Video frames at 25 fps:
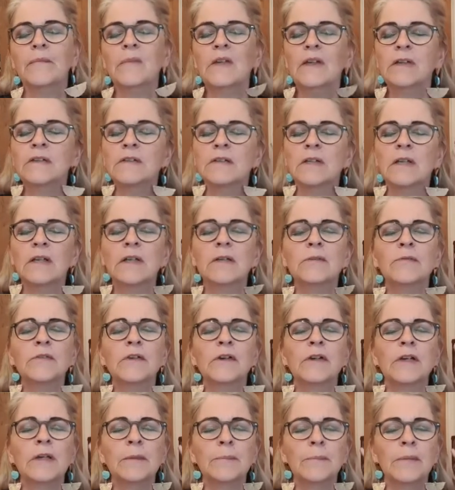see if
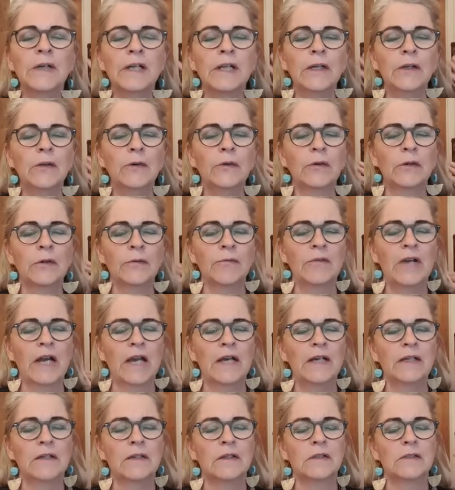you can bring your
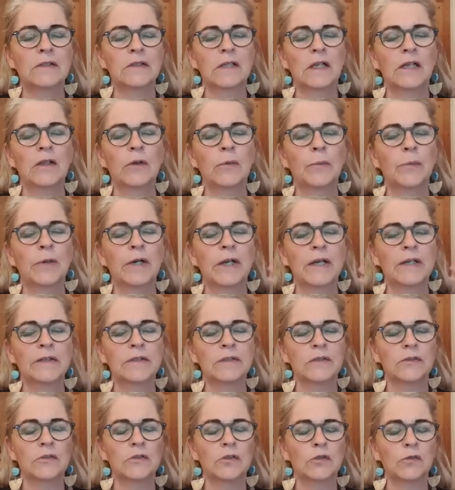awareness and your
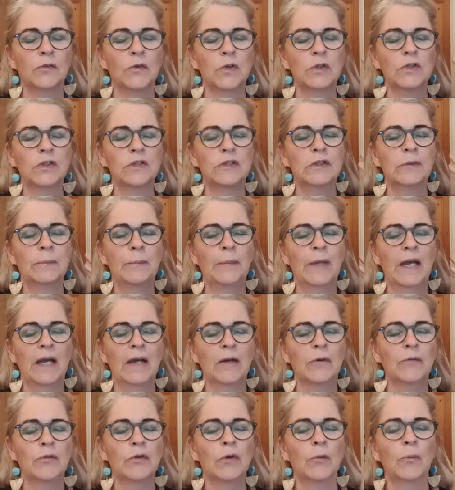presence towards the
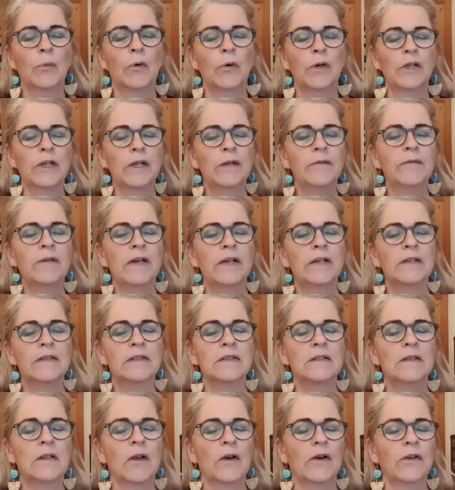back of your body where
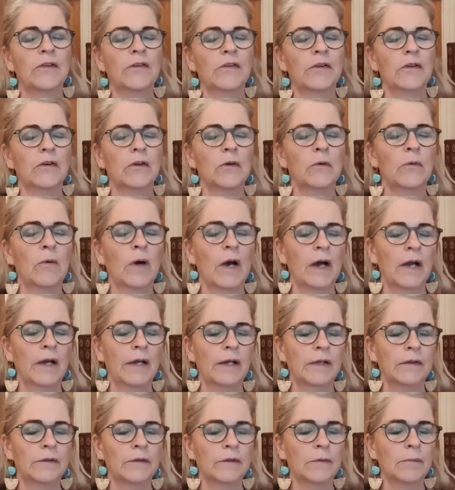it's nice and
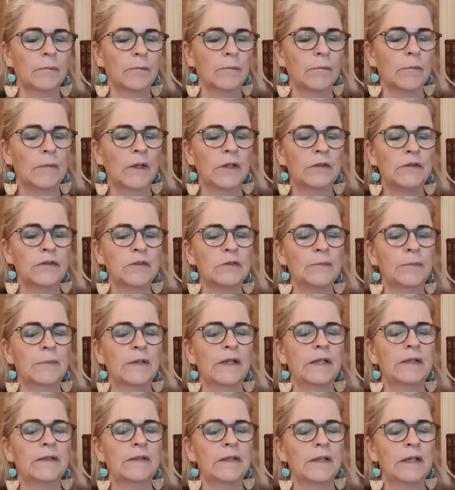quiet. And just
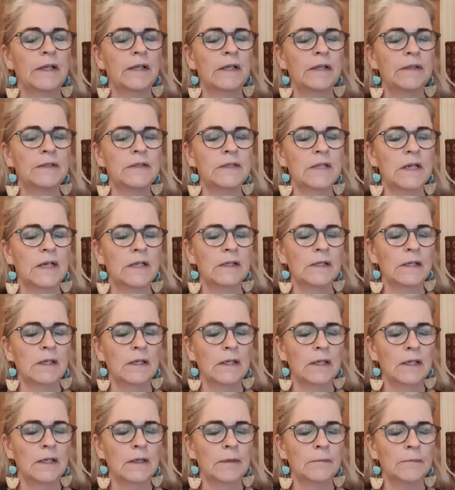breathe in
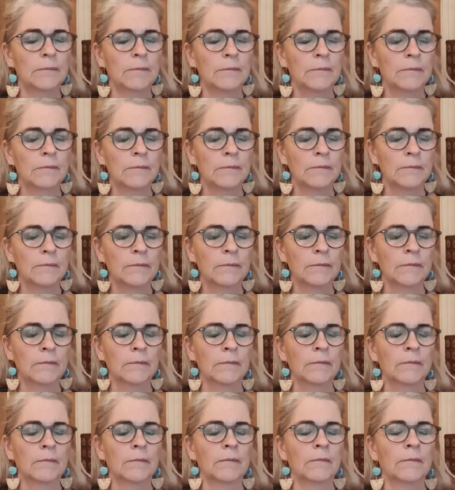gently
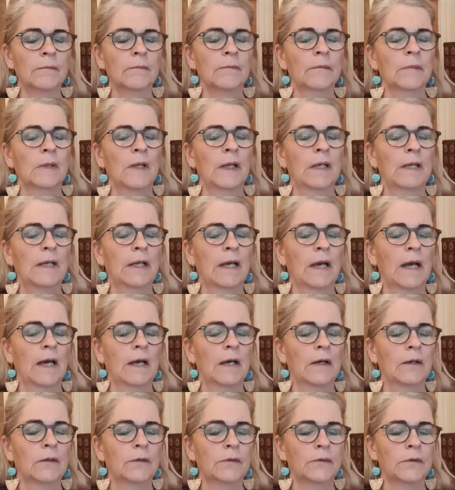and
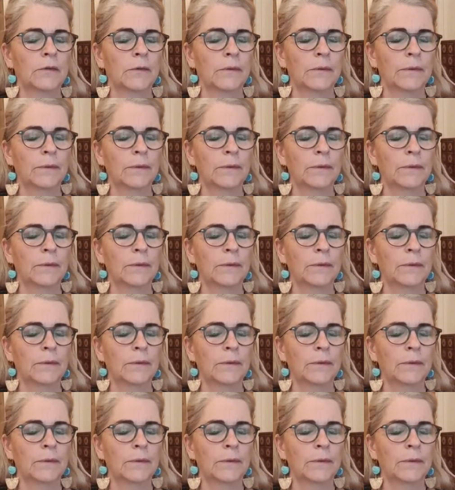out.